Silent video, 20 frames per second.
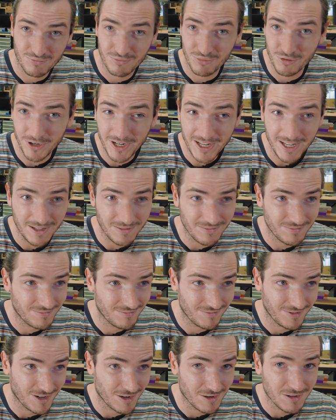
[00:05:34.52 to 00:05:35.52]
pretty,
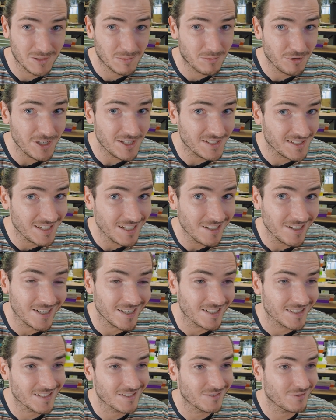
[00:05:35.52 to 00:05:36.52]
it's pretty
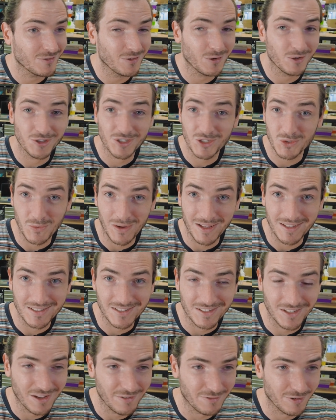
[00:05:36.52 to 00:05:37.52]
serious for just one
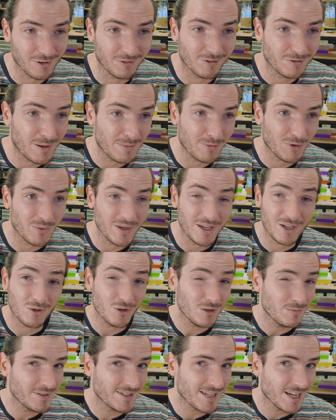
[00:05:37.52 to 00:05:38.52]
servo. Remember, we
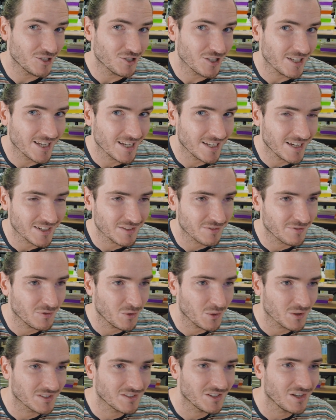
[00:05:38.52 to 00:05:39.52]
could potentially connect
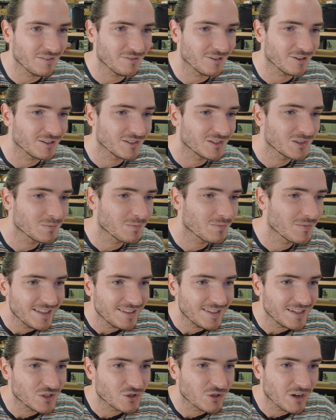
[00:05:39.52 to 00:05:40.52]
4 servos.
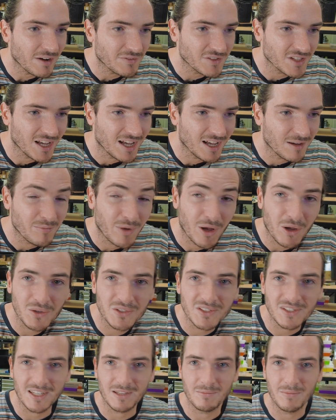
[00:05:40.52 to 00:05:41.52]
These graphs are
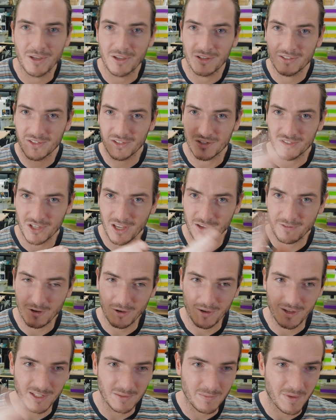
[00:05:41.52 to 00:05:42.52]
pulsing because the servo
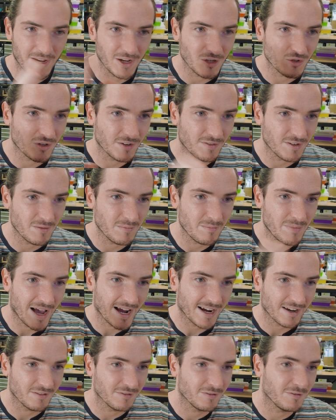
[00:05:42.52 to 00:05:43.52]
is being driven
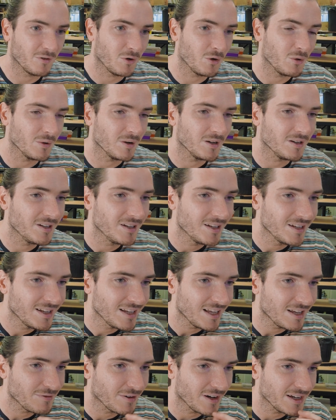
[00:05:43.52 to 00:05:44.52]
back and forward.
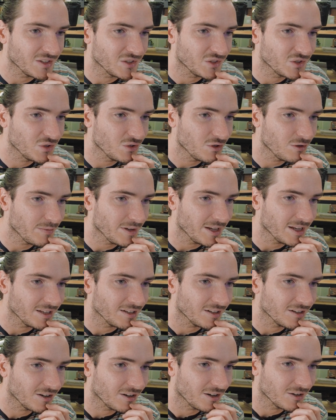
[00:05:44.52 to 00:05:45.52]
If I zoom
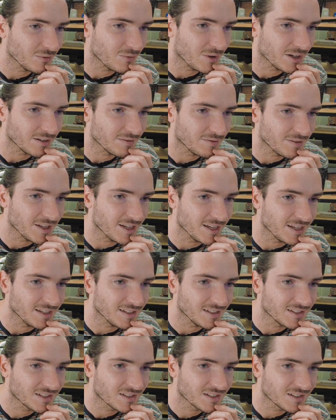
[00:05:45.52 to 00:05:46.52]
in on one of
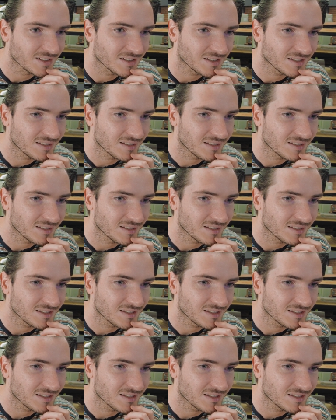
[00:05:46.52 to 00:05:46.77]
these